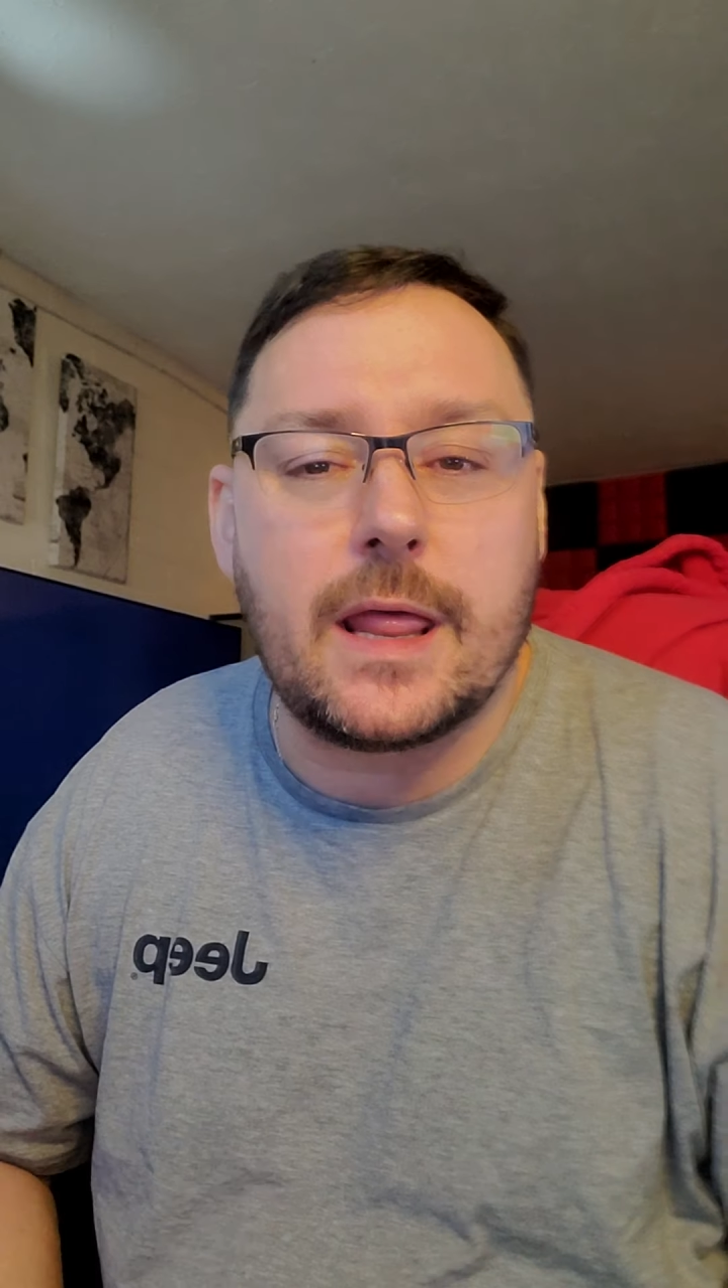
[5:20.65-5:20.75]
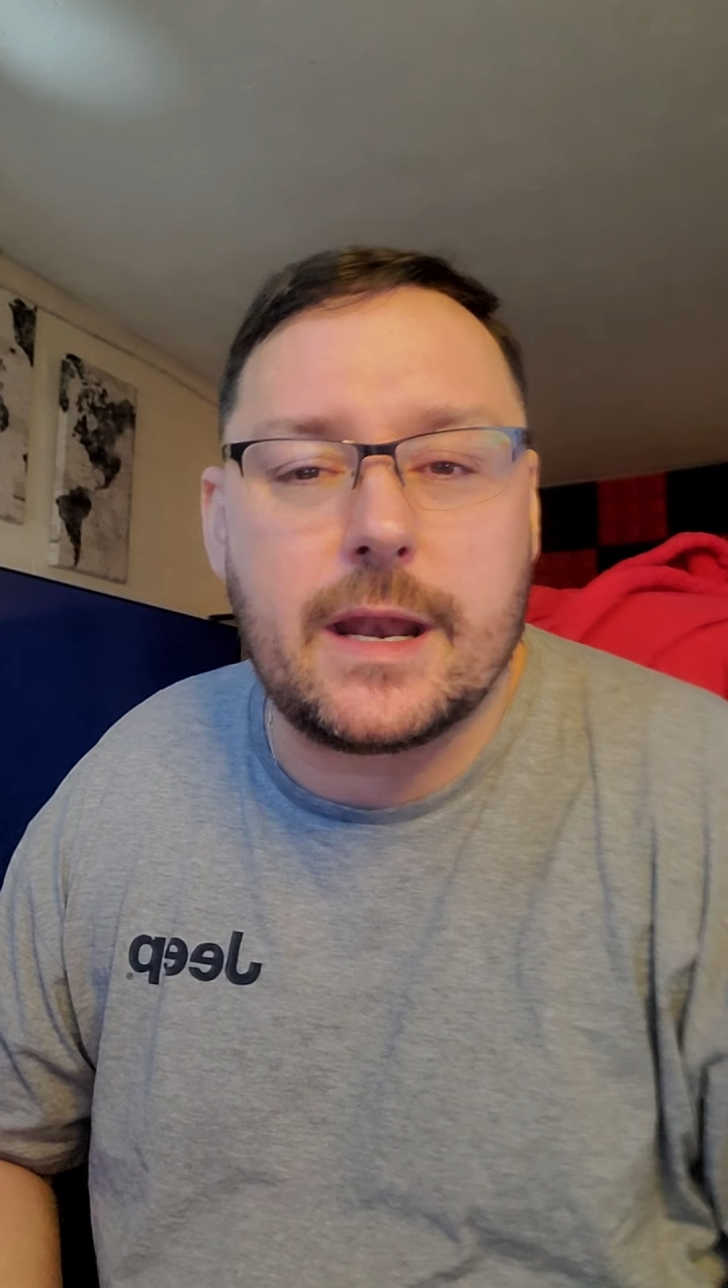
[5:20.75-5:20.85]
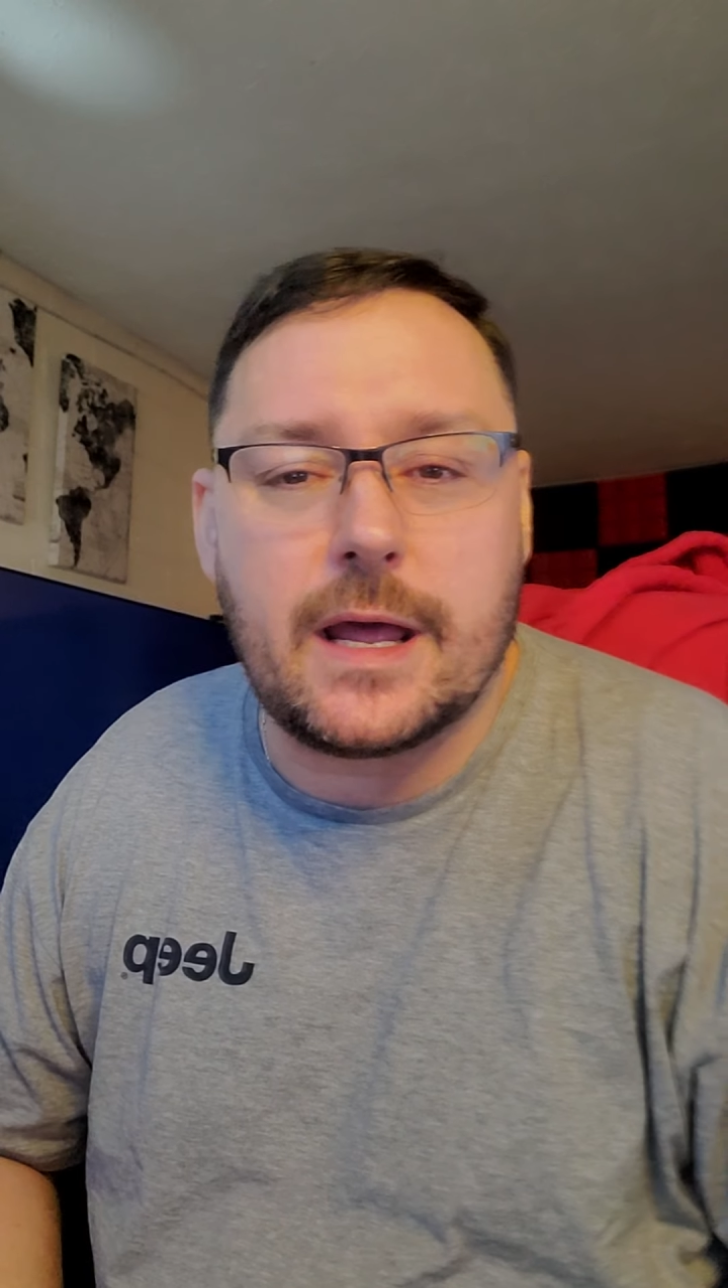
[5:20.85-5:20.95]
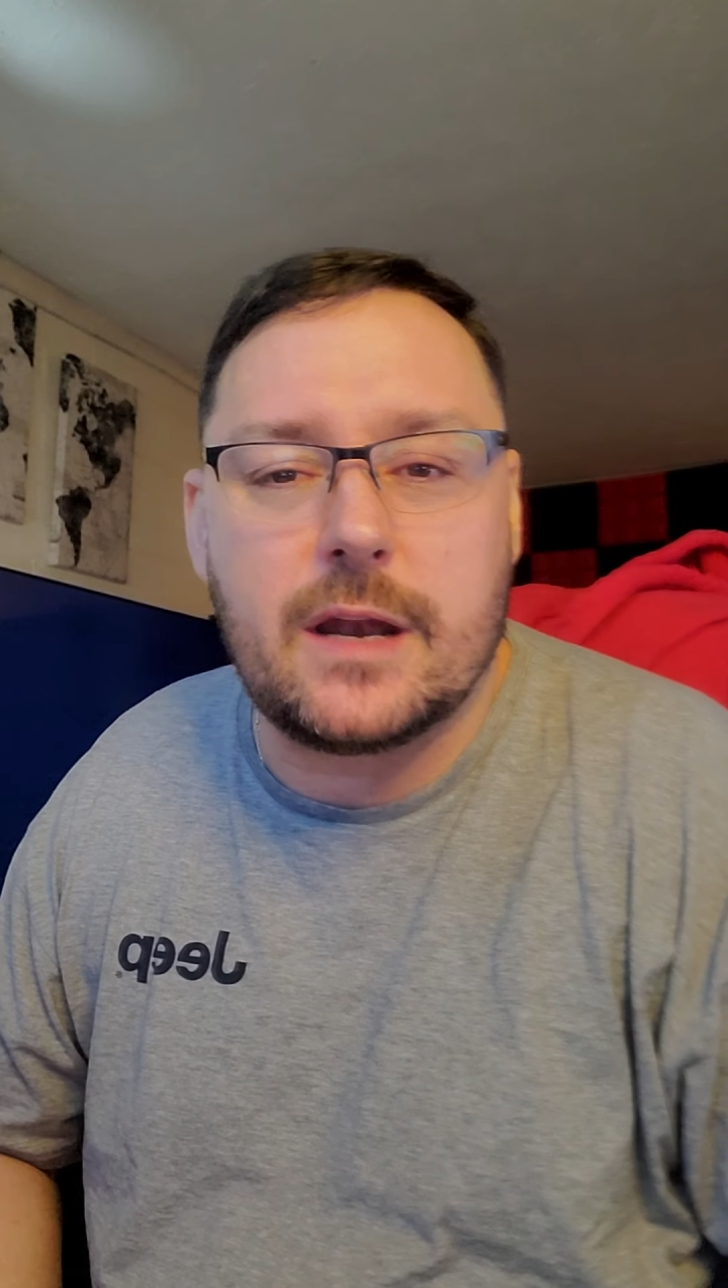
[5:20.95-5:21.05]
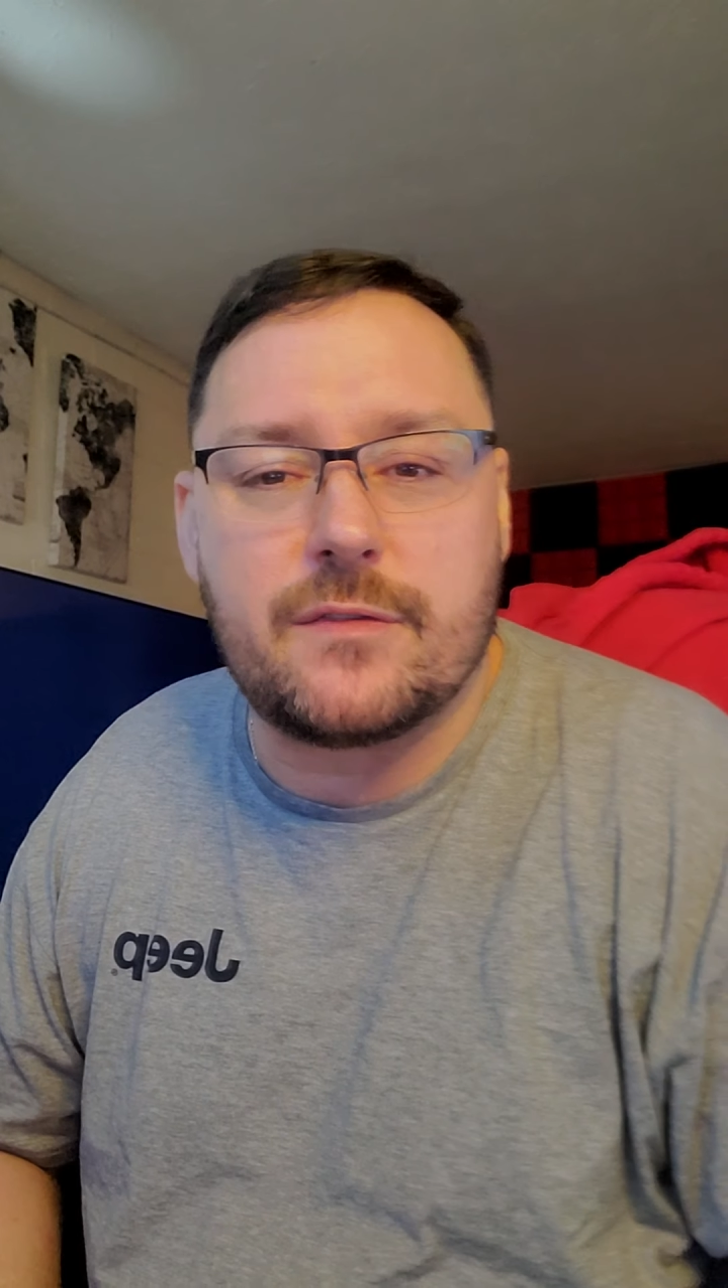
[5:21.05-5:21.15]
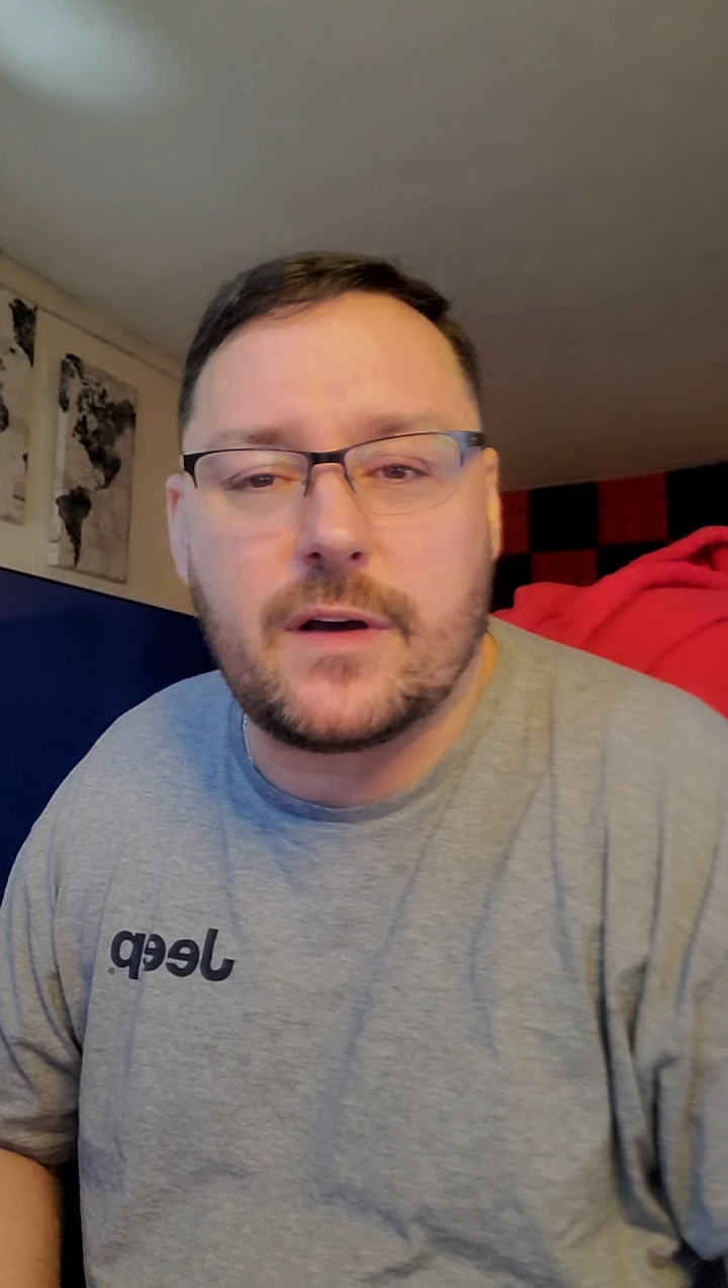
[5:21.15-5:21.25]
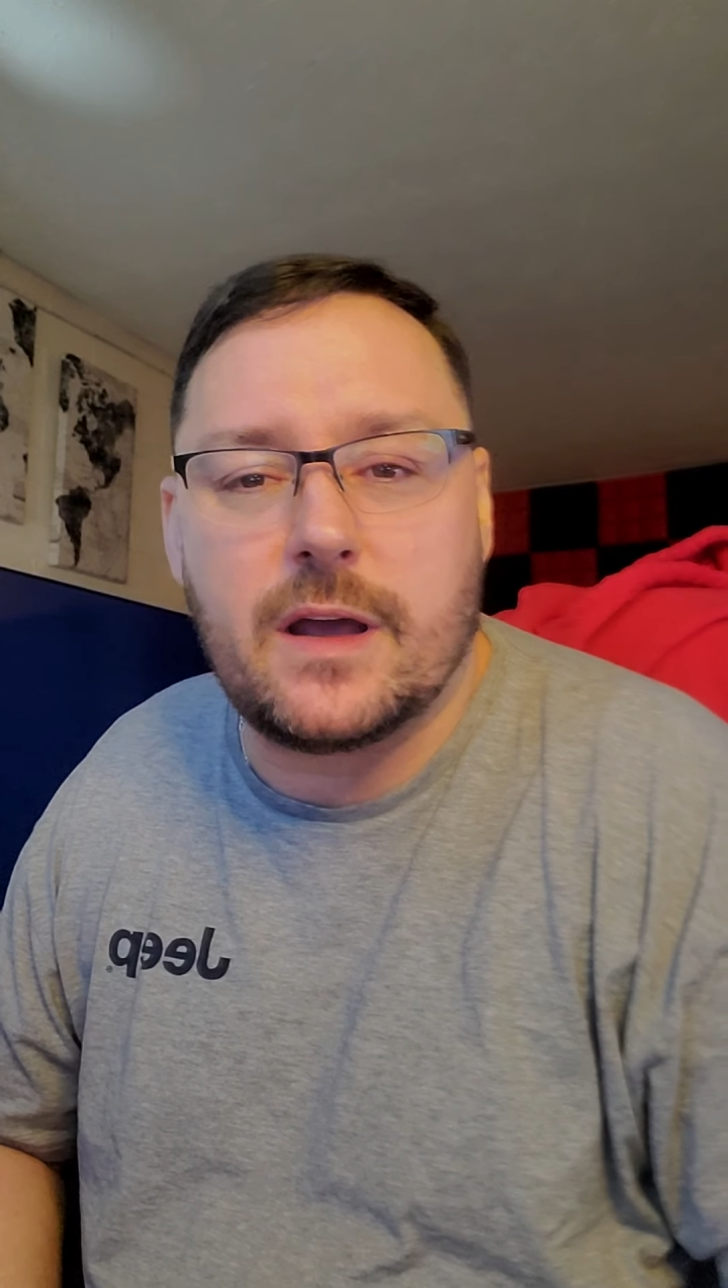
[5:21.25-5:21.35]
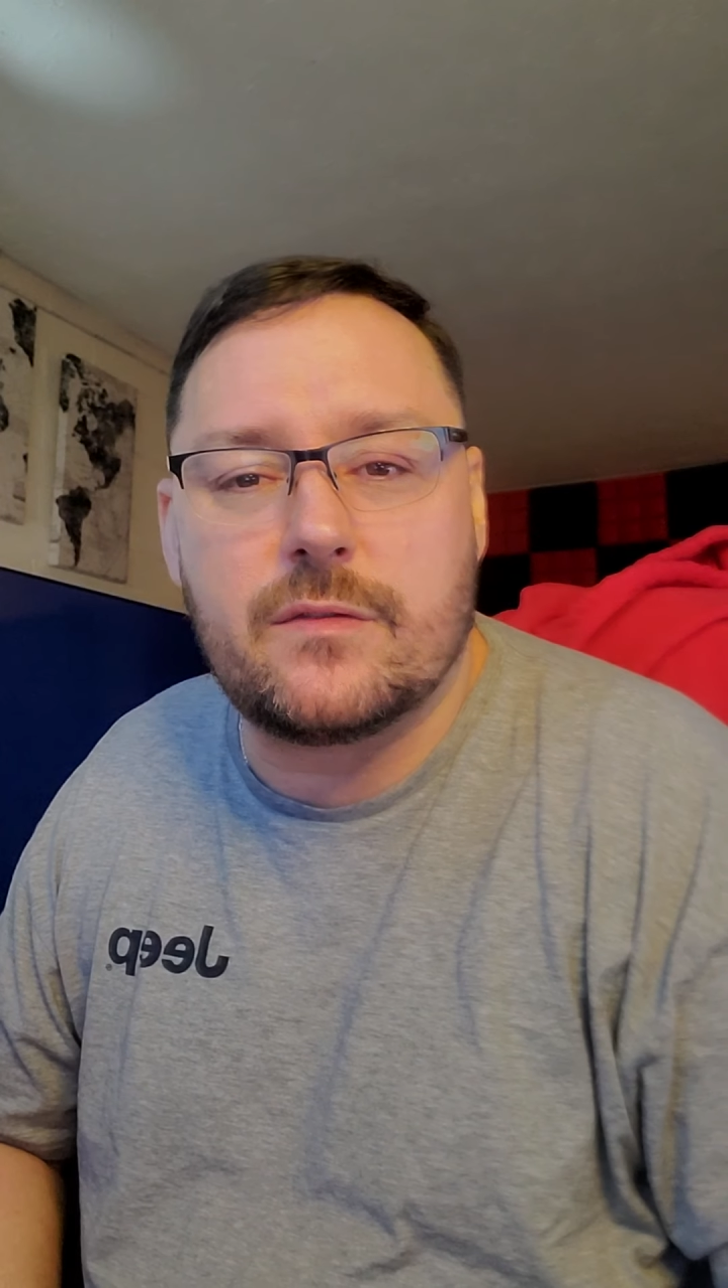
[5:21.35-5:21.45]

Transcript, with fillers: that nine to five